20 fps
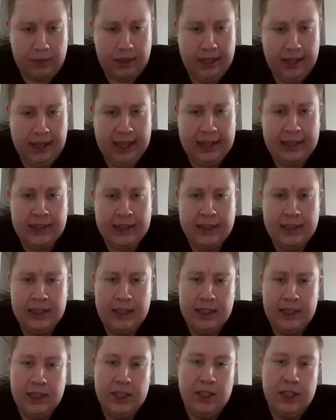Yeah.
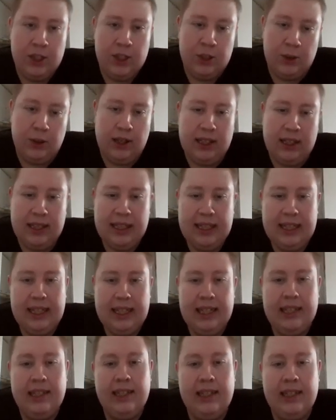
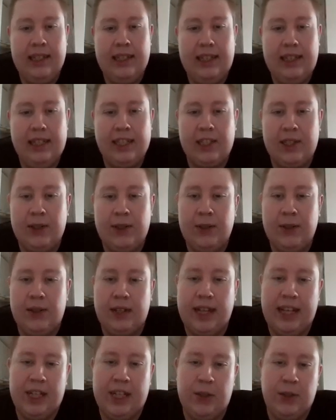Sonatine is
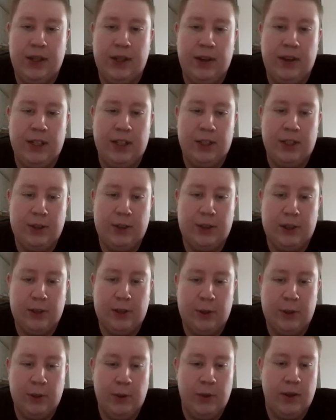good. Kid's Return is good.
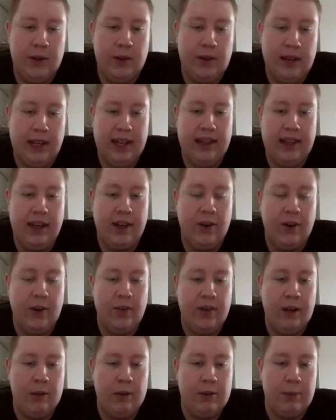So two Kitano
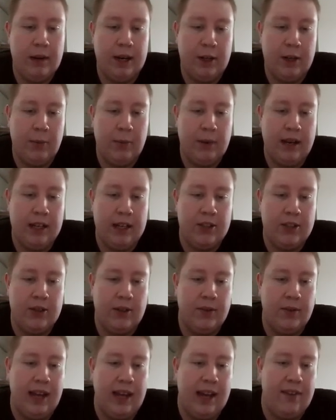films back to back.
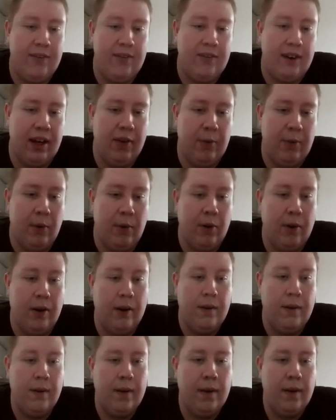So we have five
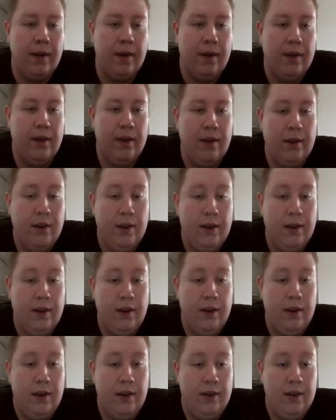more
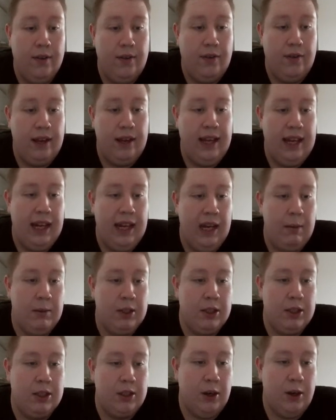
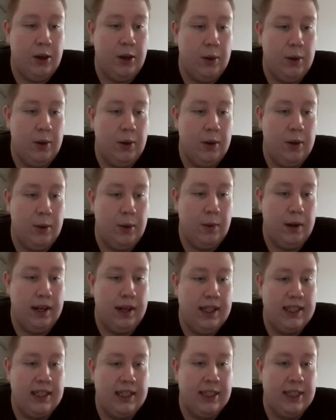films. So what
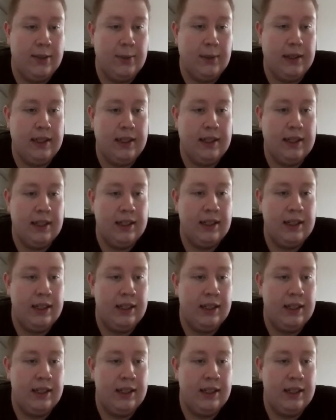is this one?